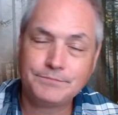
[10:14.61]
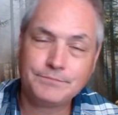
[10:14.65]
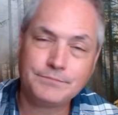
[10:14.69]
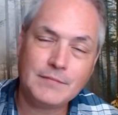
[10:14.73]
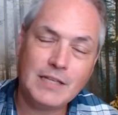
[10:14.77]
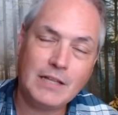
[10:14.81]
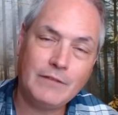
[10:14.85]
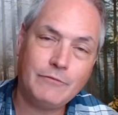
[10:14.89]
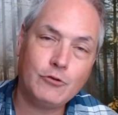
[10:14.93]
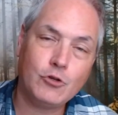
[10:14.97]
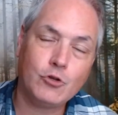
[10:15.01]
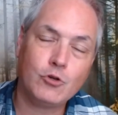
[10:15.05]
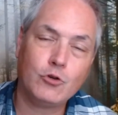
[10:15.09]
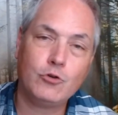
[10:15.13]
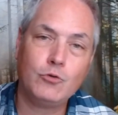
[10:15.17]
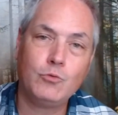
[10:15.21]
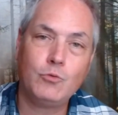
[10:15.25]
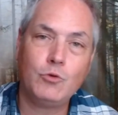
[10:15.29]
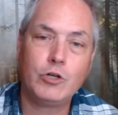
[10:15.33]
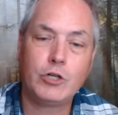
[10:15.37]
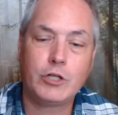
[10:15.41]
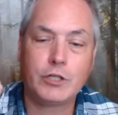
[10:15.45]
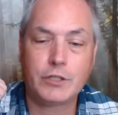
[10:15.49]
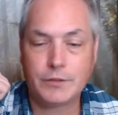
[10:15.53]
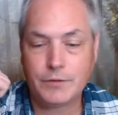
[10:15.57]
If you go to
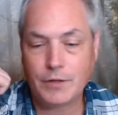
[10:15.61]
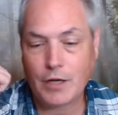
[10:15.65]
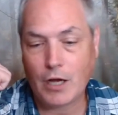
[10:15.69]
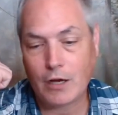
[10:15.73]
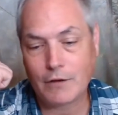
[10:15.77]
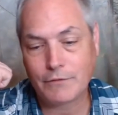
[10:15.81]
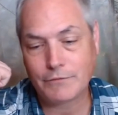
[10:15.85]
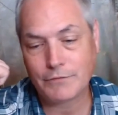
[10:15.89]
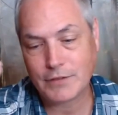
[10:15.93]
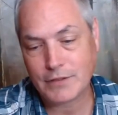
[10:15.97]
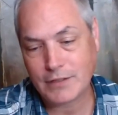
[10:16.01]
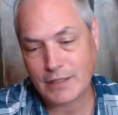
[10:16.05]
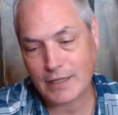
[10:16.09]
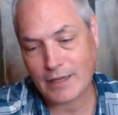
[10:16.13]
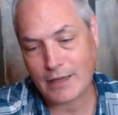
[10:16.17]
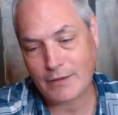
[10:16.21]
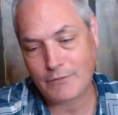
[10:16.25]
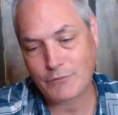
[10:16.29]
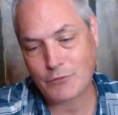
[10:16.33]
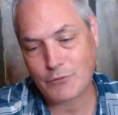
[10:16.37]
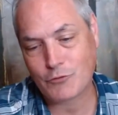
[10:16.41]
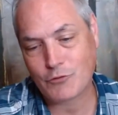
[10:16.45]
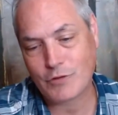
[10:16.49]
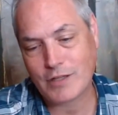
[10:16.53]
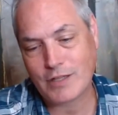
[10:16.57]
work, often I have
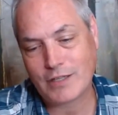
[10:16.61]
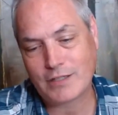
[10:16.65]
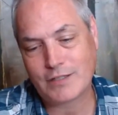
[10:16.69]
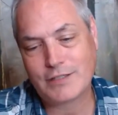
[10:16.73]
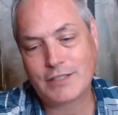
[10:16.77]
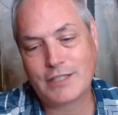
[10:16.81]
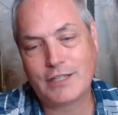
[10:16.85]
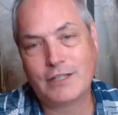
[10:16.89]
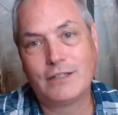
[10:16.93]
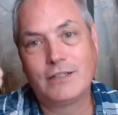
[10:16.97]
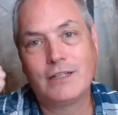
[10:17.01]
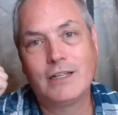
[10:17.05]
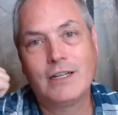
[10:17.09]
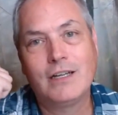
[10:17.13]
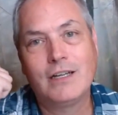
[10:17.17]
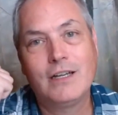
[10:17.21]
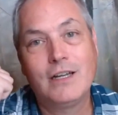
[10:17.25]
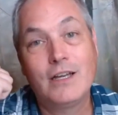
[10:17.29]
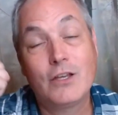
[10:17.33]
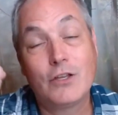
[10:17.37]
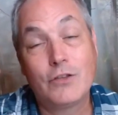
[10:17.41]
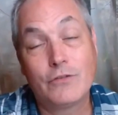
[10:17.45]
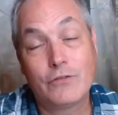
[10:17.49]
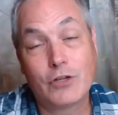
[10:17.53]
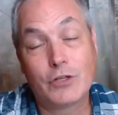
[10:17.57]
three things here.
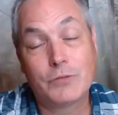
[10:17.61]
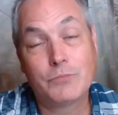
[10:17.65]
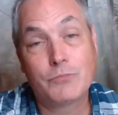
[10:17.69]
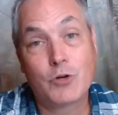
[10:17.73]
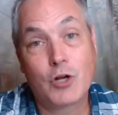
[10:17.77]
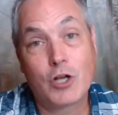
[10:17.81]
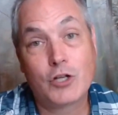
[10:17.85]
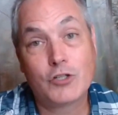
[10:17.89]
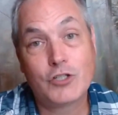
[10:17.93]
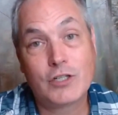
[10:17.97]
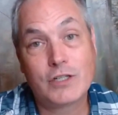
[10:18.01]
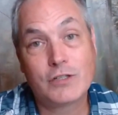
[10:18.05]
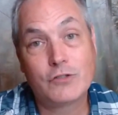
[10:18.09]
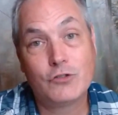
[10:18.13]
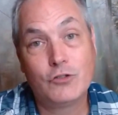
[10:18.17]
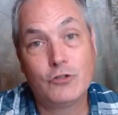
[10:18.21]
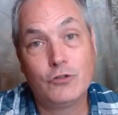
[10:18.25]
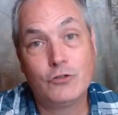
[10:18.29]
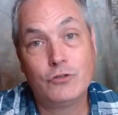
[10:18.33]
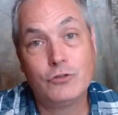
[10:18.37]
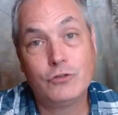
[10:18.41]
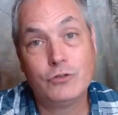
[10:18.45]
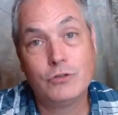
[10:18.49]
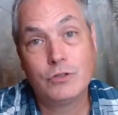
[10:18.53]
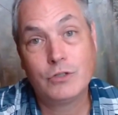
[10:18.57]
You've got projects to
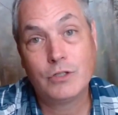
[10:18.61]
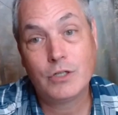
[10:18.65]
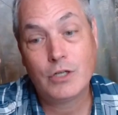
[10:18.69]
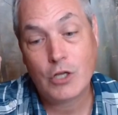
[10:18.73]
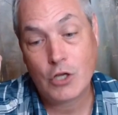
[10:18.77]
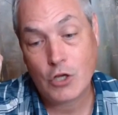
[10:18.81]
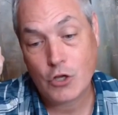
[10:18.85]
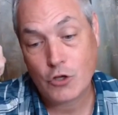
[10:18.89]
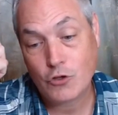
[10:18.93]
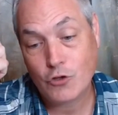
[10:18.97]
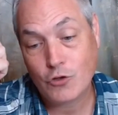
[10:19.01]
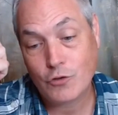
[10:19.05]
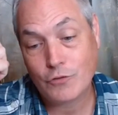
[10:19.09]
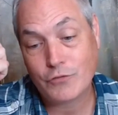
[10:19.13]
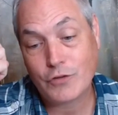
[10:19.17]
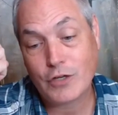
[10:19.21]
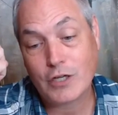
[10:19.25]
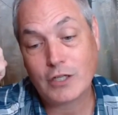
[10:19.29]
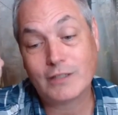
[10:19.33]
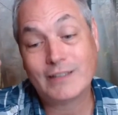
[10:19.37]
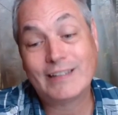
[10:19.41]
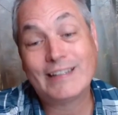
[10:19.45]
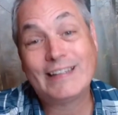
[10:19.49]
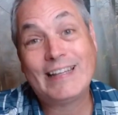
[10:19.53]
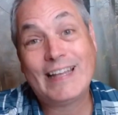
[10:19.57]
do, you've
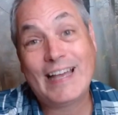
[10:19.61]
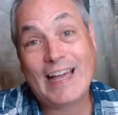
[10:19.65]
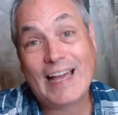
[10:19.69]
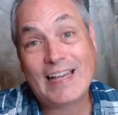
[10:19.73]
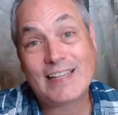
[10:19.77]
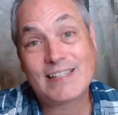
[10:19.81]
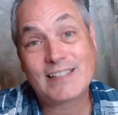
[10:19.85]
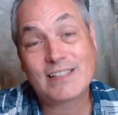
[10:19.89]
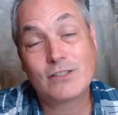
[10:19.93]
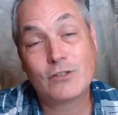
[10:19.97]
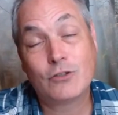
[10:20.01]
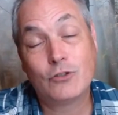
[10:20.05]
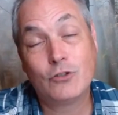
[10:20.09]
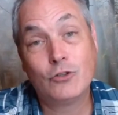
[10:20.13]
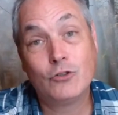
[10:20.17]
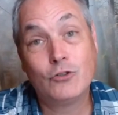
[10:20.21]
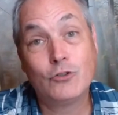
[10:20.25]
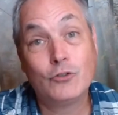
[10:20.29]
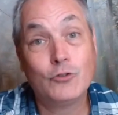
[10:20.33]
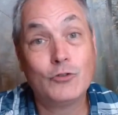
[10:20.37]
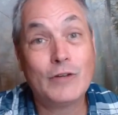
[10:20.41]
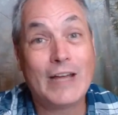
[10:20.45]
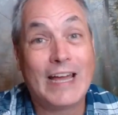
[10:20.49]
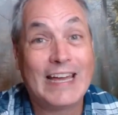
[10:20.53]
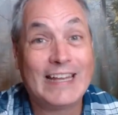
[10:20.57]
got tasks to
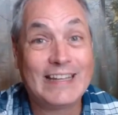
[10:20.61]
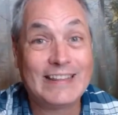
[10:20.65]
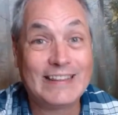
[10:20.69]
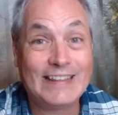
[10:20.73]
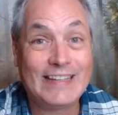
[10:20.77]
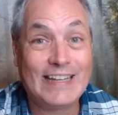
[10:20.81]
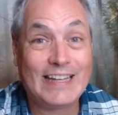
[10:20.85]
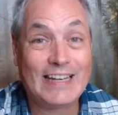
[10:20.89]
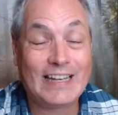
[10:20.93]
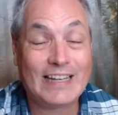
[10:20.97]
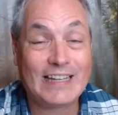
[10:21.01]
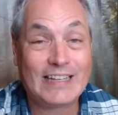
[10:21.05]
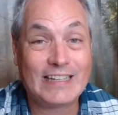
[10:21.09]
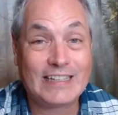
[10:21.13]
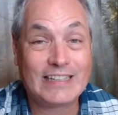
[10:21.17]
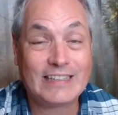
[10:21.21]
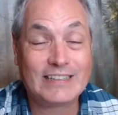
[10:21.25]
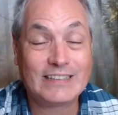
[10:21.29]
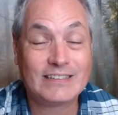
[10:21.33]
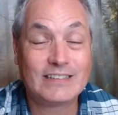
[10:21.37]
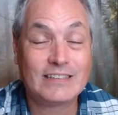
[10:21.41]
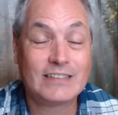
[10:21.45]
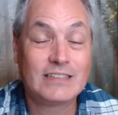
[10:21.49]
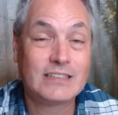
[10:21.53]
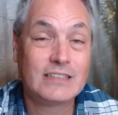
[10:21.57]
do, and
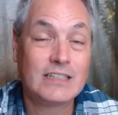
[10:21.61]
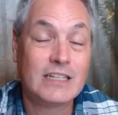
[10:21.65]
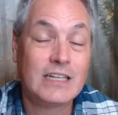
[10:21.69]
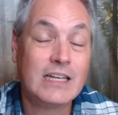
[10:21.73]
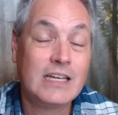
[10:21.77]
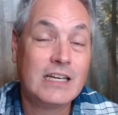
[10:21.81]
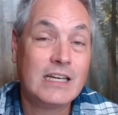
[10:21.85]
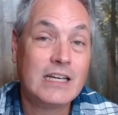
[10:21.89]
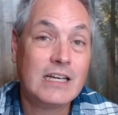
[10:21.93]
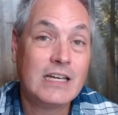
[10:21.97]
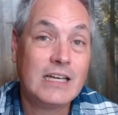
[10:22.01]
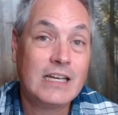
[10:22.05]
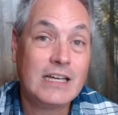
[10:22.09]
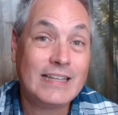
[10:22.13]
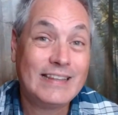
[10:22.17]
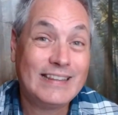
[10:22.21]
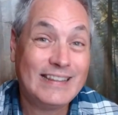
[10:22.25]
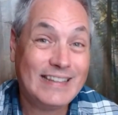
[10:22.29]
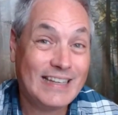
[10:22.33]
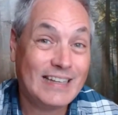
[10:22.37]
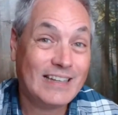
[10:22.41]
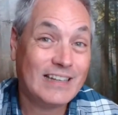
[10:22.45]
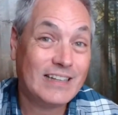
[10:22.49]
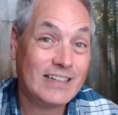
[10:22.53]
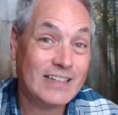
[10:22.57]

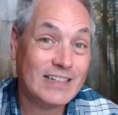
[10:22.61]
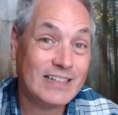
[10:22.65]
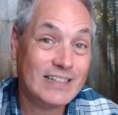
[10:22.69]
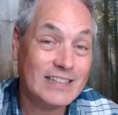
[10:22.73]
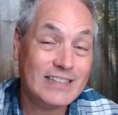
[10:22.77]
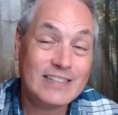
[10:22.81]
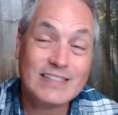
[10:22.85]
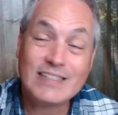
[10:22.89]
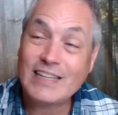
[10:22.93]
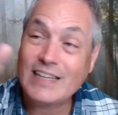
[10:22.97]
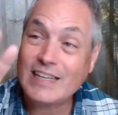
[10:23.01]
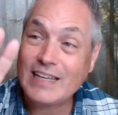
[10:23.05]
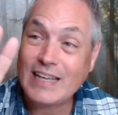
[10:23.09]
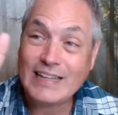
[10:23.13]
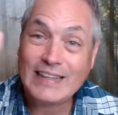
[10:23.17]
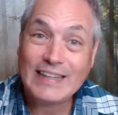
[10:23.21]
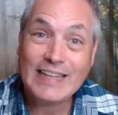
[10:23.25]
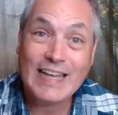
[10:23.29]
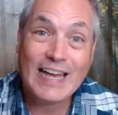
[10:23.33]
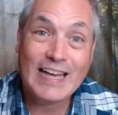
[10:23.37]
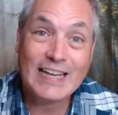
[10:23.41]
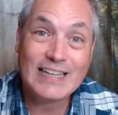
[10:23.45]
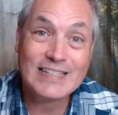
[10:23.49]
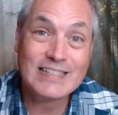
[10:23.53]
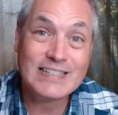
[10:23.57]
deadlines,
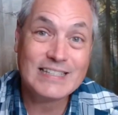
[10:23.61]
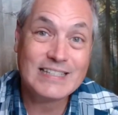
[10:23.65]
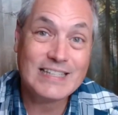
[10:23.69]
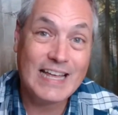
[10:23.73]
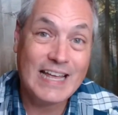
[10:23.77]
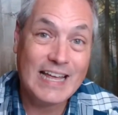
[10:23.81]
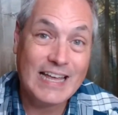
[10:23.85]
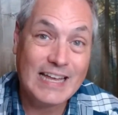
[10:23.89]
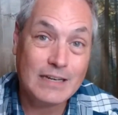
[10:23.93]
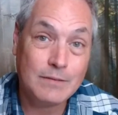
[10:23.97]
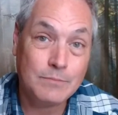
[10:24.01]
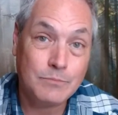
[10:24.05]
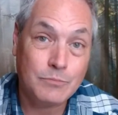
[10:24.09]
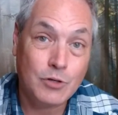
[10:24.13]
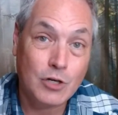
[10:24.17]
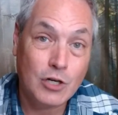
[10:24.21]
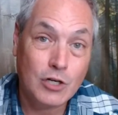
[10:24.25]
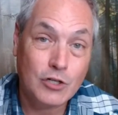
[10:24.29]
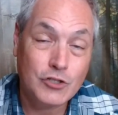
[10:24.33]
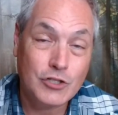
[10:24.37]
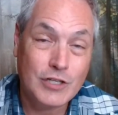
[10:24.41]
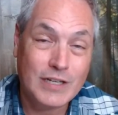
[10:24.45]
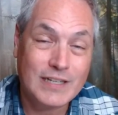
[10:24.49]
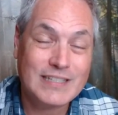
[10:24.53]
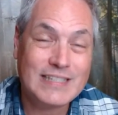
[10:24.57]
tasks, and
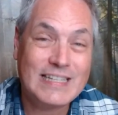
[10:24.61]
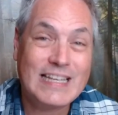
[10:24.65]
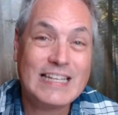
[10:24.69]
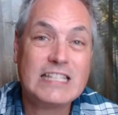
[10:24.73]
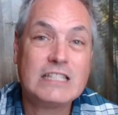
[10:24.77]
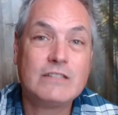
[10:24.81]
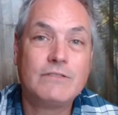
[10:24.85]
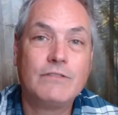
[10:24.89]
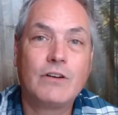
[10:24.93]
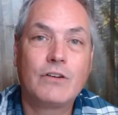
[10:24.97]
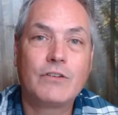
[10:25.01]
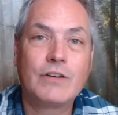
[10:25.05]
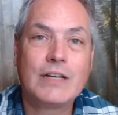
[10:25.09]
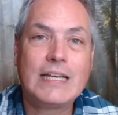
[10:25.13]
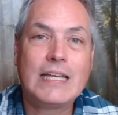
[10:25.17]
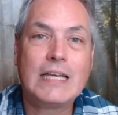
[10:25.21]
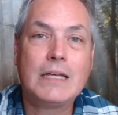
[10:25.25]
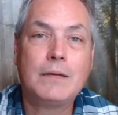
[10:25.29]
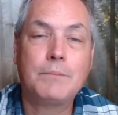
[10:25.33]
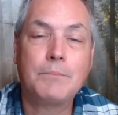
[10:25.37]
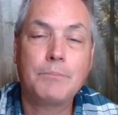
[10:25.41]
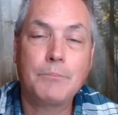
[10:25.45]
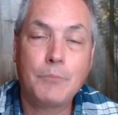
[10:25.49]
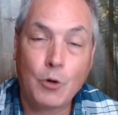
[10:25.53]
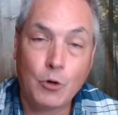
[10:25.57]
projects. It's very
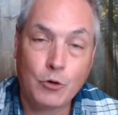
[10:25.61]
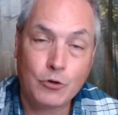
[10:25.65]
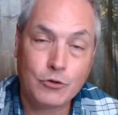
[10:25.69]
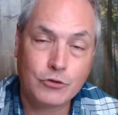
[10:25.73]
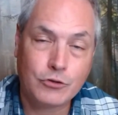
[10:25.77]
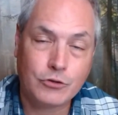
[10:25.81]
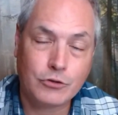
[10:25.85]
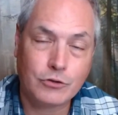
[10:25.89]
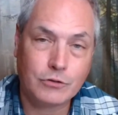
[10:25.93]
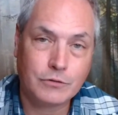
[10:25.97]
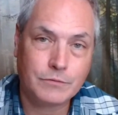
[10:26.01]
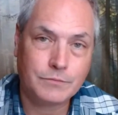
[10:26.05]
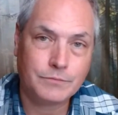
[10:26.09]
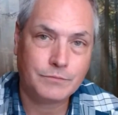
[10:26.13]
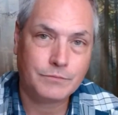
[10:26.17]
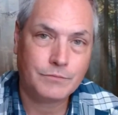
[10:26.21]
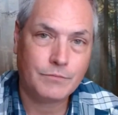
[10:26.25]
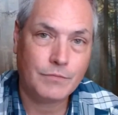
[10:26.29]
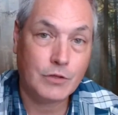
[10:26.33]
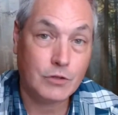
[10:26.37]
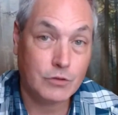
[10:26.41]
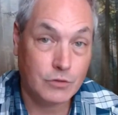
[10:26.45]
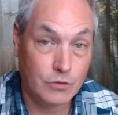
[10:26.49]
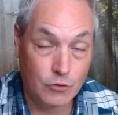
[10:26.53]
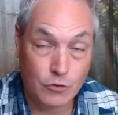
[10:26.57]
impersonal.
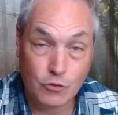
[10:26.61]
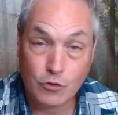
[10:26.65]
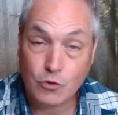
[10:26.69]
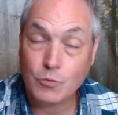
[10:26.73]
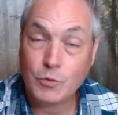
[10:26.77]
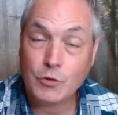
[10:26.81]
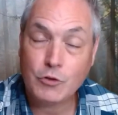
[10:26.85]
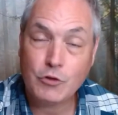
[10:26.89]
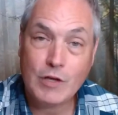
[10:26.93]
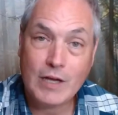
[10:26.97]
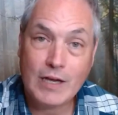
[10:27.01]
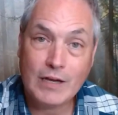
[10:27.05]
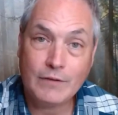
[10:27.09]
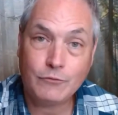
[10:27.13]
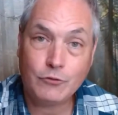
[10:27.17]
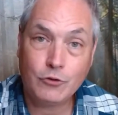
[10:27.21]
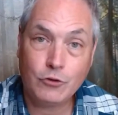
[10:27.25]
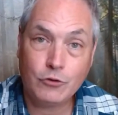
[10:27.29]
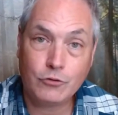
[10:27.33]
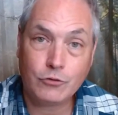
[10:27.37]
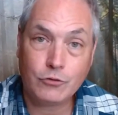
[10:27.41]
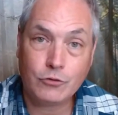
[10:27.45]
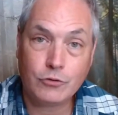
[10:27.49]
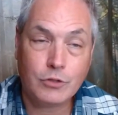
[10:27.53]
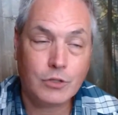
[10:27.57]
You know what you have to
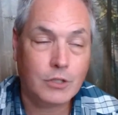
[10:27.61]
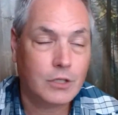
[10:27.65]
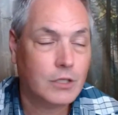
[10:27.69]
do.